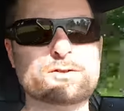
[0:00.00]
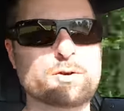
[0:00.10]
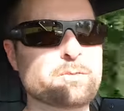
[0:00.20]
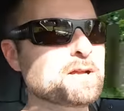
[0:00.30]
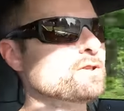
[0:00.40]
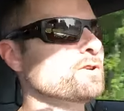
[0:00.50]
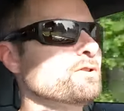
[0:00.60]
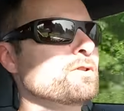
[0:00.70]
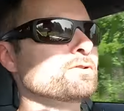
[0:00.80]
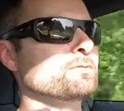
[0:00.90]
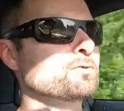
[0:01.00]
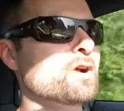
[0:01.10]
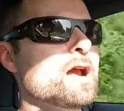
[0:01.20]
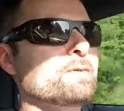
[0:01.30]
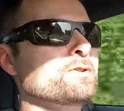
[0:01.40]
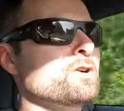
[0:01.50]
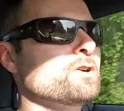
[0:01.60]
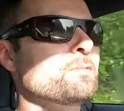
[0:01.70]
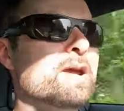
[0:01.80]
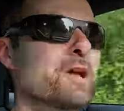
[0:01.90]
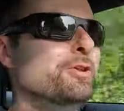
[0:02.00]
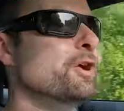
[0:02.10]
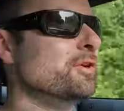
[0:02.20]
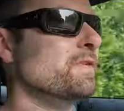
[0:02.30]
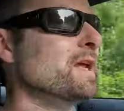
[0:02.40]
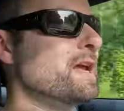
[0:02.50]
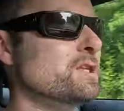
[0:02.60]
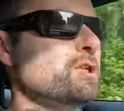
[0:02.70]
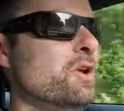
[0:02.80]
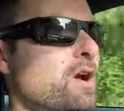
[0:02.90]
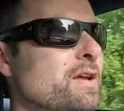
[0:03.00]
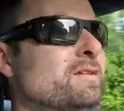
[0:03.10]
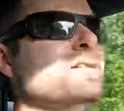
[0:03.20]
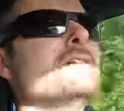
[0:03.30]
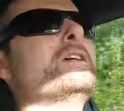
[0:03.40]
So make sure that you are subscribed and turn your bell notification on,